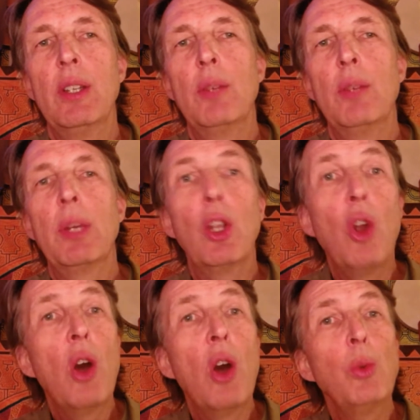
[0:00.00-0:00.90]
but
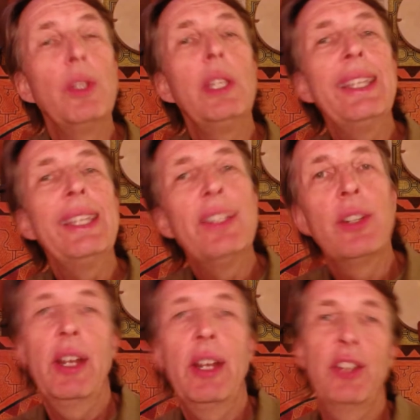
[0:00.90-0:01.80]
along with the
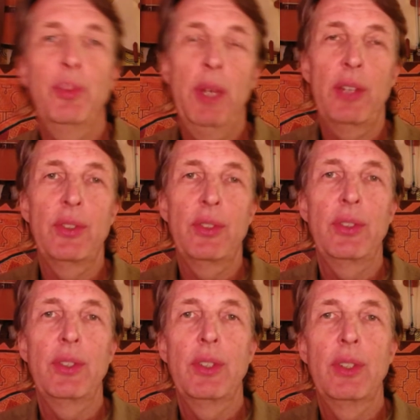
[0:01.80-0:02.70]
inner
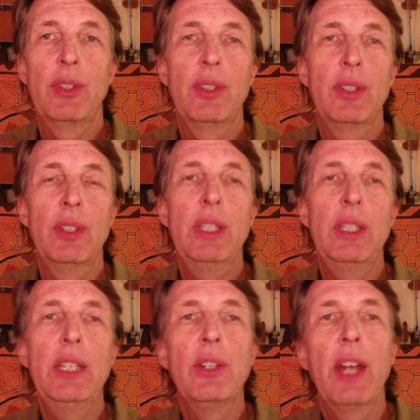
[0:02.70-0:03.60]
aspects
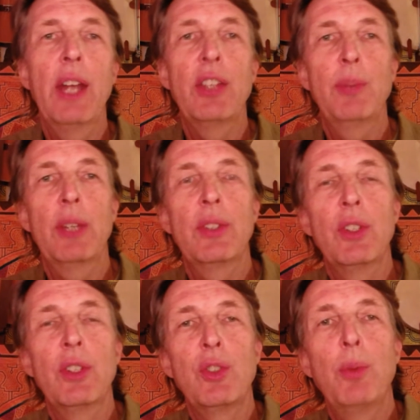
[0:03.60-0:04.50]
that
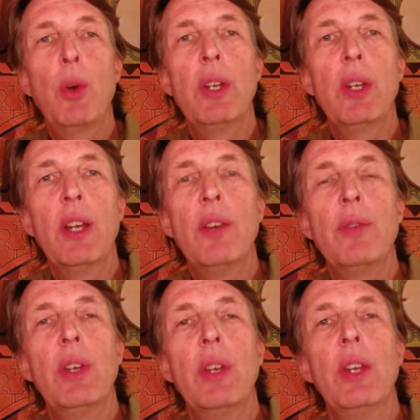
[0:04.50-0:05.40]
are spoken of
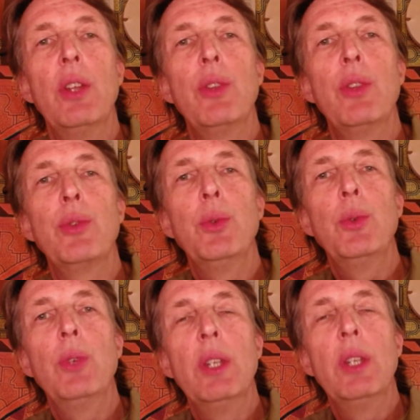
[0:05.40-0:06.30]

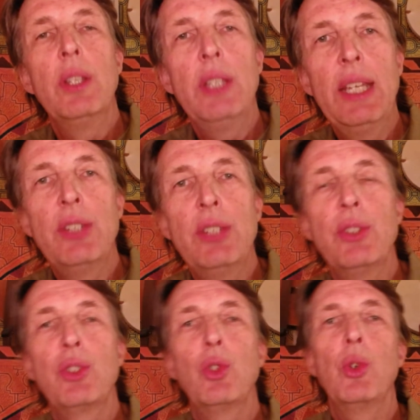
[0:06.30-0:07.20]
through the ancient
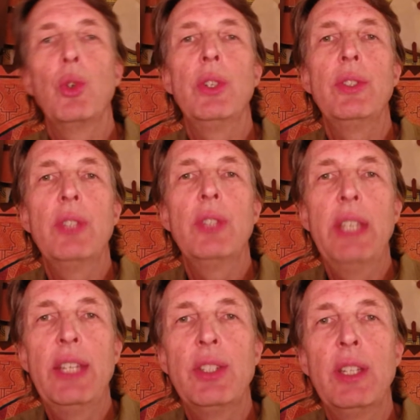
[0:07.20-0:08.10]
stories, the
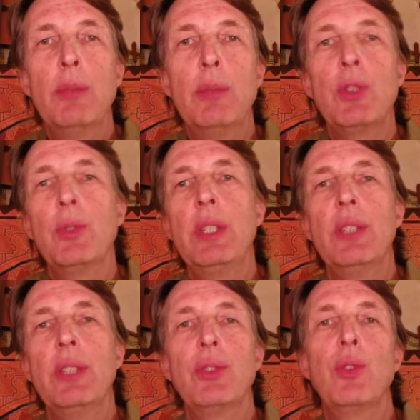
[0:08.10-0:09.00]
ancient imagery,
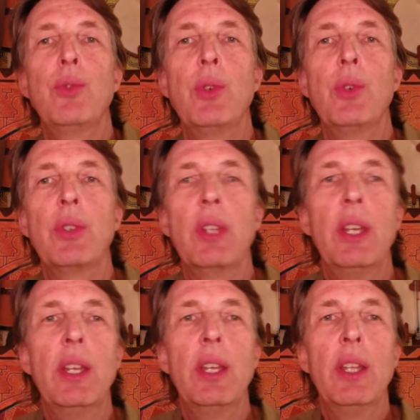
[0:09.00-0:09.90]
and so forth,
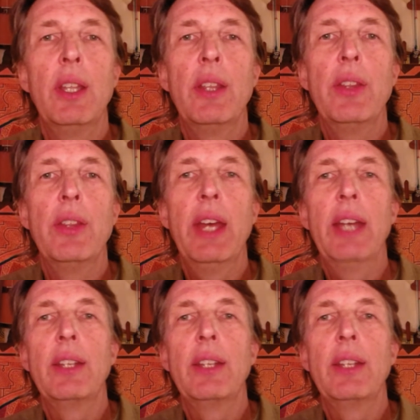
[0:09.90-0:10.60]
that